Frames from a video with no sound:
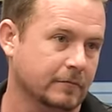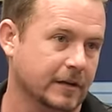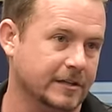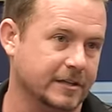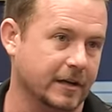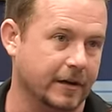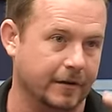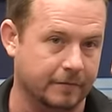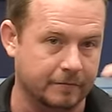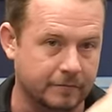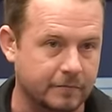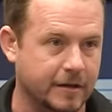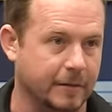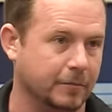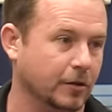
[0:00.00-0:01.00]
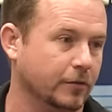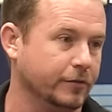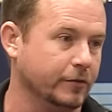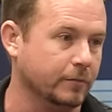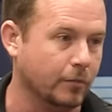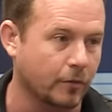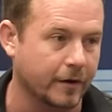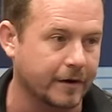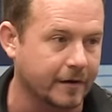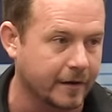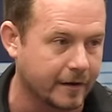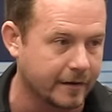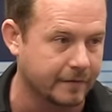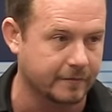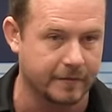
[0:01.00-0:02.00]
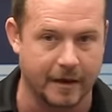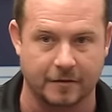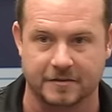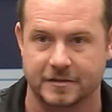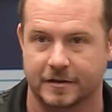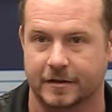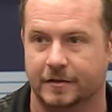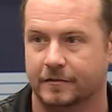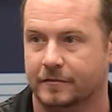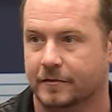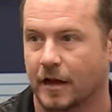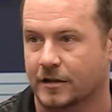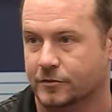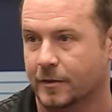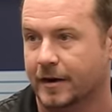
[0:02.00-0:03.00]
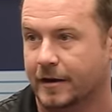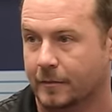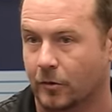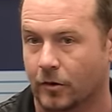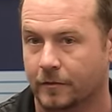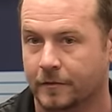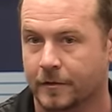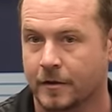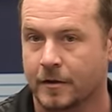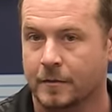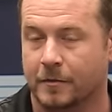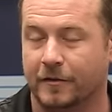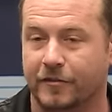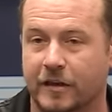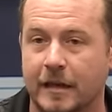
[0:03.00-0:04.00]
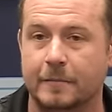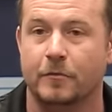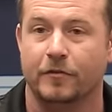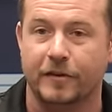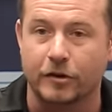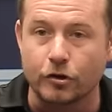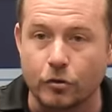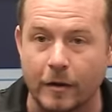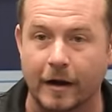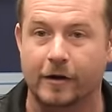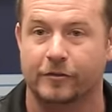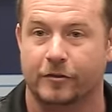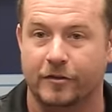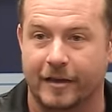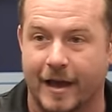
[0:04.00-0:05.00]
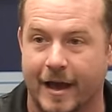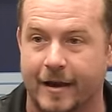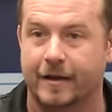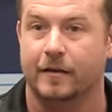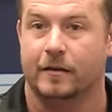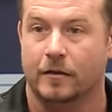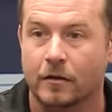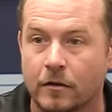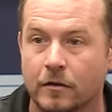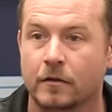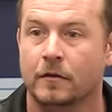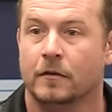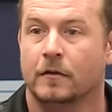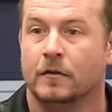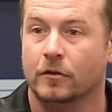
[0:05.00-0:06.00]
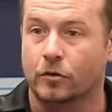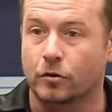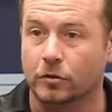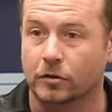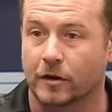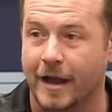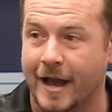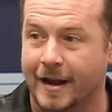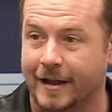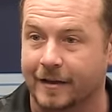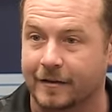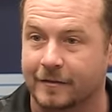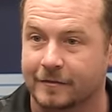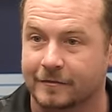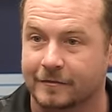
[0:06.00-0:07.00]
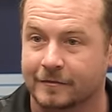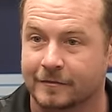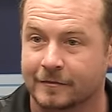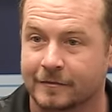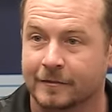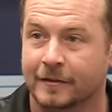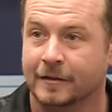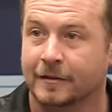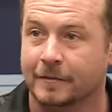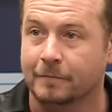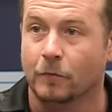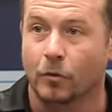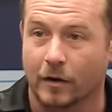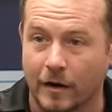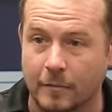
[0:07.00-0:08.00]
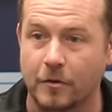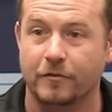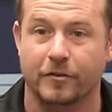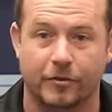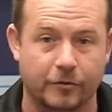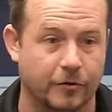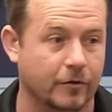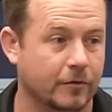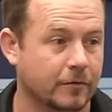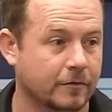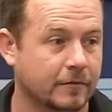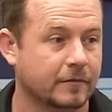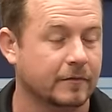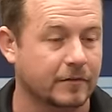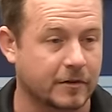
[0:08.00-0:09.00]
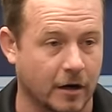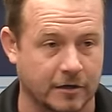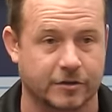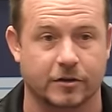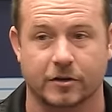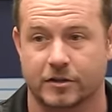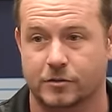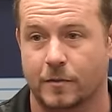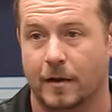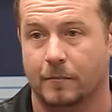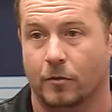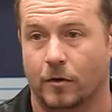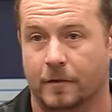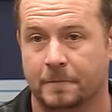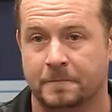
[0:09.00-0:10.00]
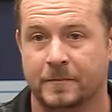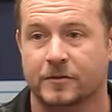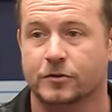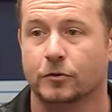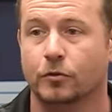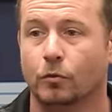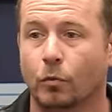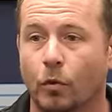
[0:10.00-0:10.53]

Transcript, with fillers: it's gonna get below dew point and now it's gonna not sweat anymore. But if you keep moving new air through the attic, cooler attic, more air moving through, ducts are going to sweat more. So the